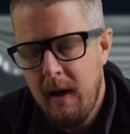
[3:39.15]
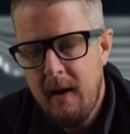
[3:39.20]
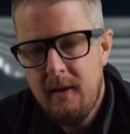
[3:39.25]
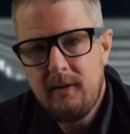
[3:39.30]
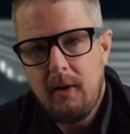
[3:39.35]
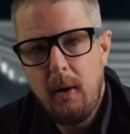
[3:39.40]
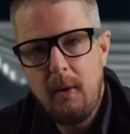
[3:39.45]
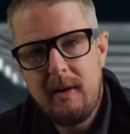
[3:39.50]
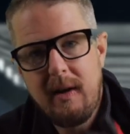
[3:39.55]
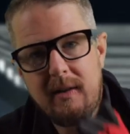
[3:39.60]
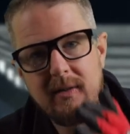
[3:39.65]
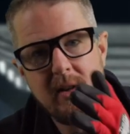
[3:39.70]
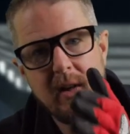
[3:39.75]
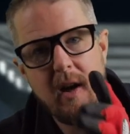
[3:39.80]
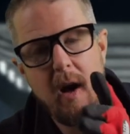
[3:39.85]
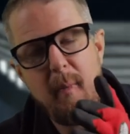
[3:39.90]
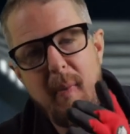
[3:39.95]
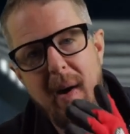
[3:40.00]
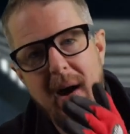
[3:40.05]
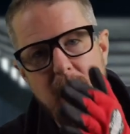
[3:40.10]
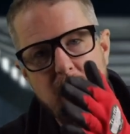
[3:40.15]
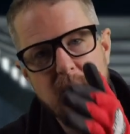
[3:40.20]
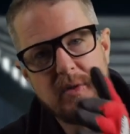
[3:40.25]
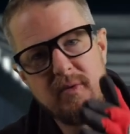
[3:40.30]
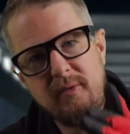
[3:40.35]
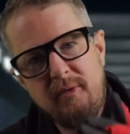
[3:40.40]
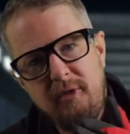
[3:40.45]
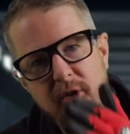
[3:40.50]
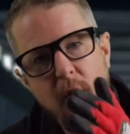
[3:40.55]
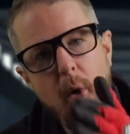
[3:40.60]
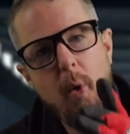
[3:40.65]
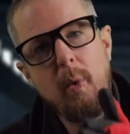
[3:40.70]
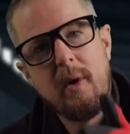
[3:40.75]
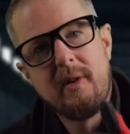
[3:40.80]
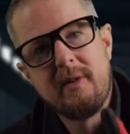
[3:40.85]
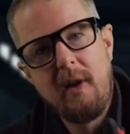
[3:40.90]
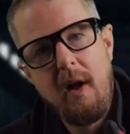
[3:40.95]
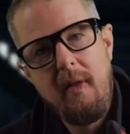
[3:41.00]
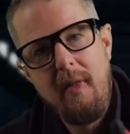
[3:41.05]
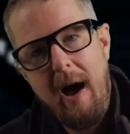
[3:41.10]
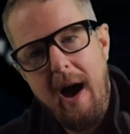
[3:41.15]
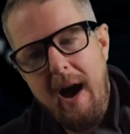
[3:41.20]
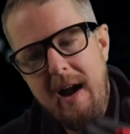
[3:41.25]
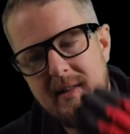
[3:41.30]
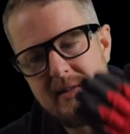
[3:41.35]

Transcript: So it doesn't go backwards and forwards like that.